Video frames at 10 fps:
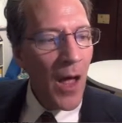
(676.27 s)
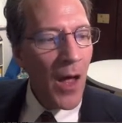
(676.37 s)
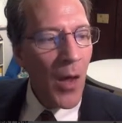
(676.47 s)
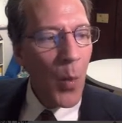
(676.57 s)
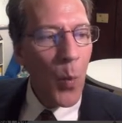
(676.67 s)

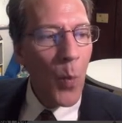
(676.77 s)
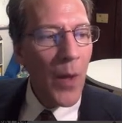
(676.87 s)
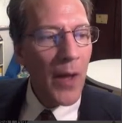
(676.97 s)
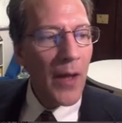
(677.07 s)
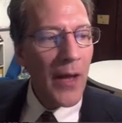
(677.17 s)
And
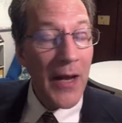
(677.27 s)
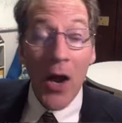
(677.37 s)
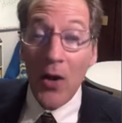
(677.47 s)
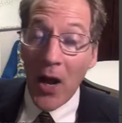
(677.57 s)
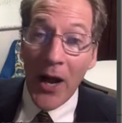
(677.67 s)

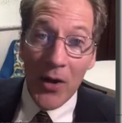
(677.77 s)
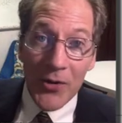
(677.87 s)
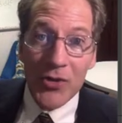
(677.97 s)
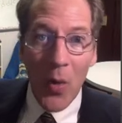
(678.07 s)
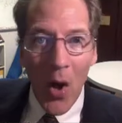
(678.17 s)
I
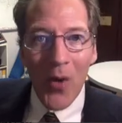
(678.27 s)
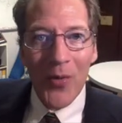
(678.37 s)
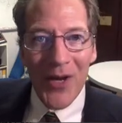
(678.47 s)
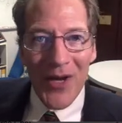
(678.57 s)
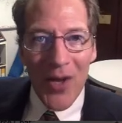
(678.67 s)
also
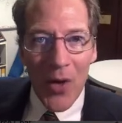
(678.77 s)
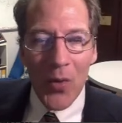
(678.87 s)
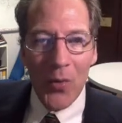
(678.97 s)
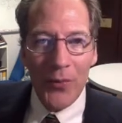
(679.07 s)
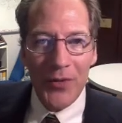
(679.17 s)
already
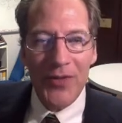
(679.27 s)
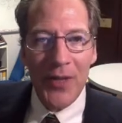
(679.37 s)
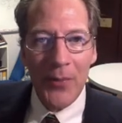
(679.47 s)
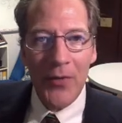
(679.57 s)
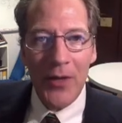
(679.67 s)
know the
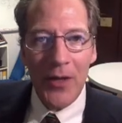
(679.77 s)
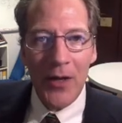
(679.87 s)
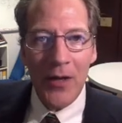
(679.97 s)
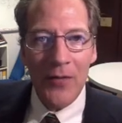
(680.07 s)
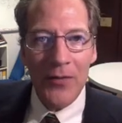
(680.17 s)
summary
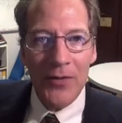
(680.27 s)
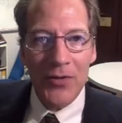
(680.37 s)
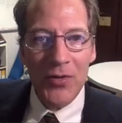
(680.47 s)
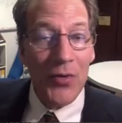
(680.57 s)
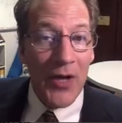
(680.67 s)
of the
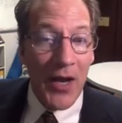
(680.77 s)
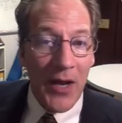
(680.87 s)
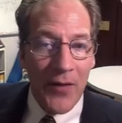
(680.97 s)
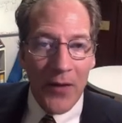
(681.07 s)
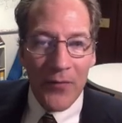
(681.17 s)
story.
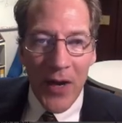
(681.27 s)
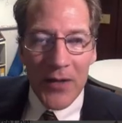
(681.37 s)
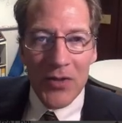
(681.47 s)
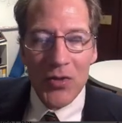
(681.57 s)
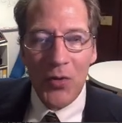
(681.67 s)
I've read
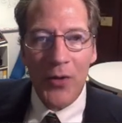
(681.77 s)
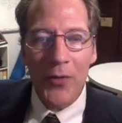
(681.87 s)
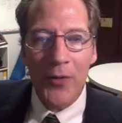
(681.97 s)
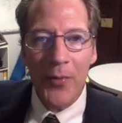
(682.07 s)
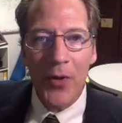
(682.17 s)
the story
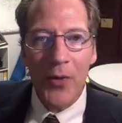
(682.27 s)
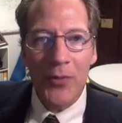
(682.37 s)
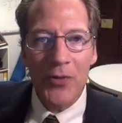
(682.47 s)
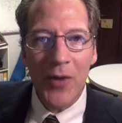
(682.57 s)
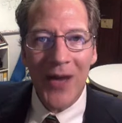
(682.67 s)
or the
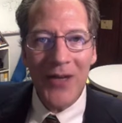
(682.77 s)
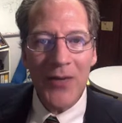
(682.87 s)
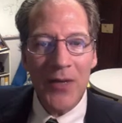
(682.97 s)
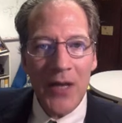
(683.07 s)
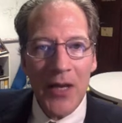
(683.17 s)
poem, so I
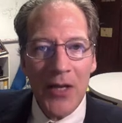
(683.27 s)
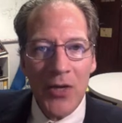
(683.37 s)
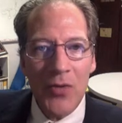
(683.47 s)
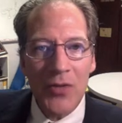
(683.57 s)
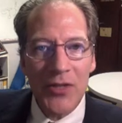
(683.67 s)
don't need
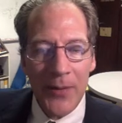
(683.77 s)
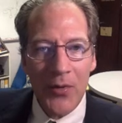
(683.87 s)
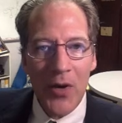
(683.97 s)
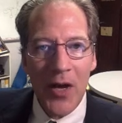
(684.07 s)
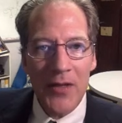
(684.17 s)
you to
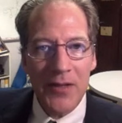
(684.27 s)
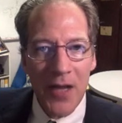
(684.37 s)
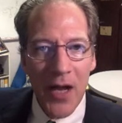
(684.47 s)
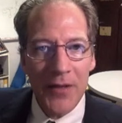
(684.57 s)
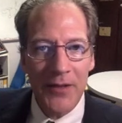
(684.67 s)
summarize the
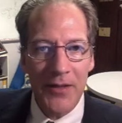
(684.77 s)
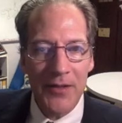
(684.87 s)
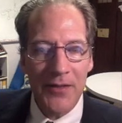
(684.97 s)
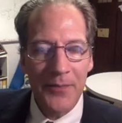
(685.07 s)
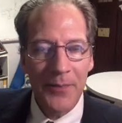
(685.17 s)

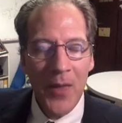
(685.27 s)
contents.